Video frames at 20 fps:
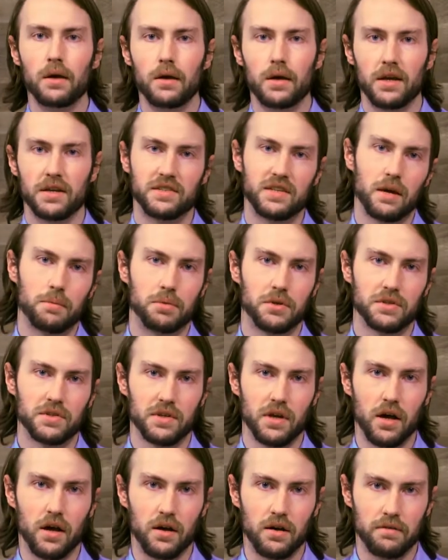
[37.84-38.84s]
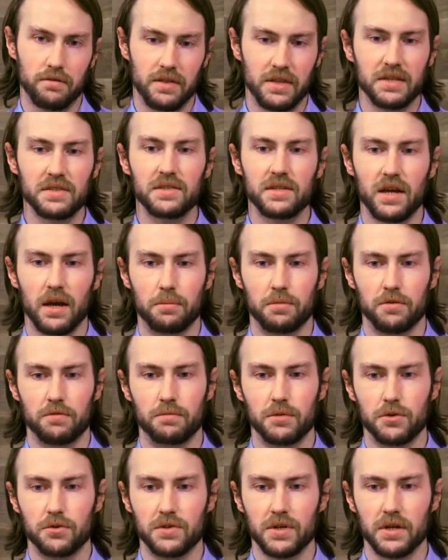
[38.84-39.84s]
Examples of this type of
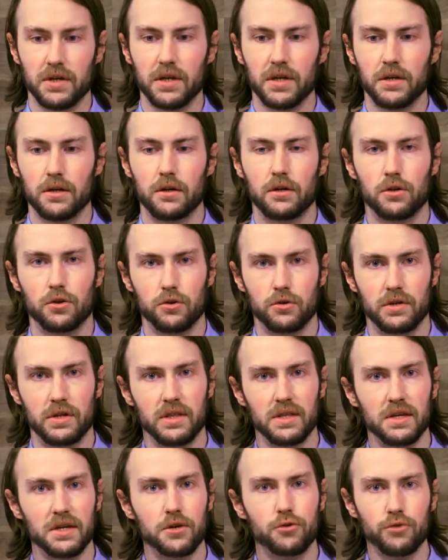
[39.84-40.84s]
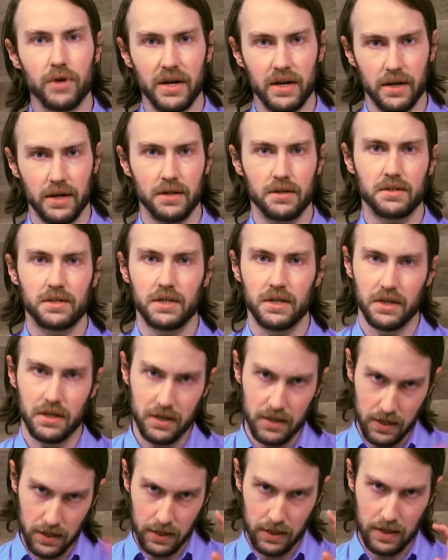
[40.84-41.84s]
music include the Grade
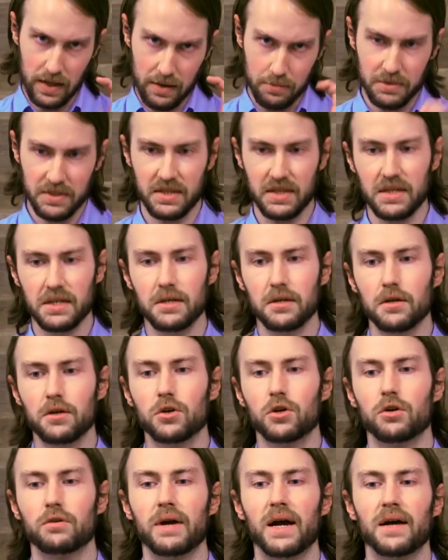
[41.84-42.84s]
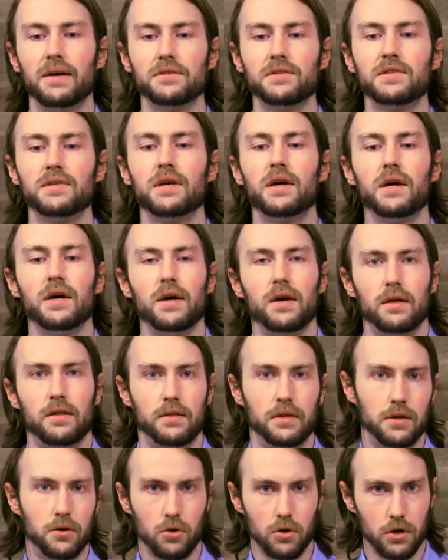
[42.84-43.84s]
18 Leipzig chorales,
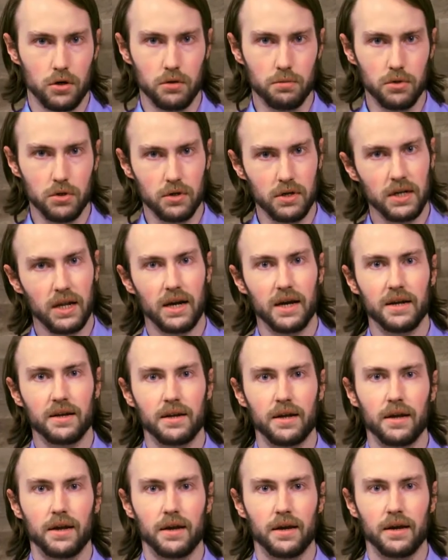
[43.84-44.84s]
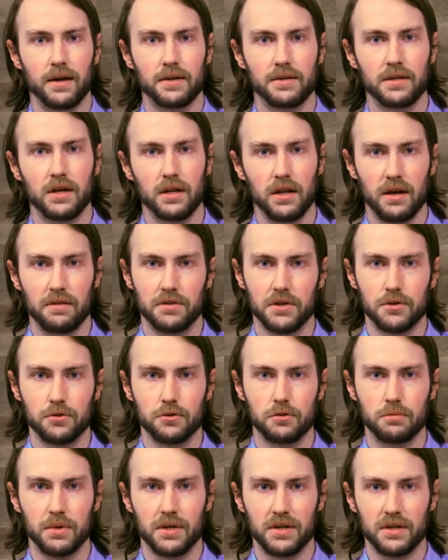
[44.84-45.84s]
the Orgelbuchlein, and
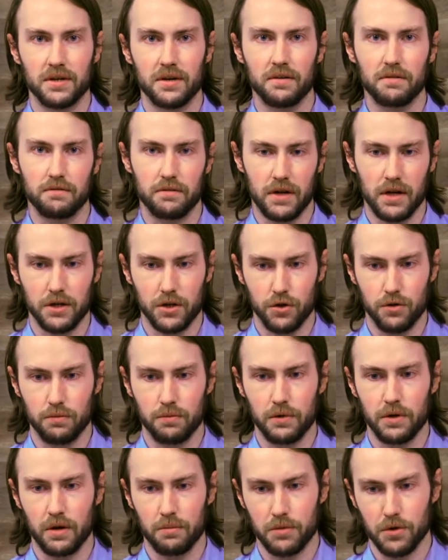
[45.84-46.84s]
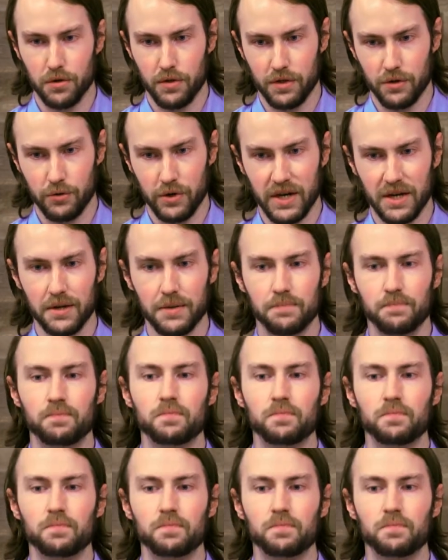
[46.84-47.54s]
Klavierübung Volume No. 3.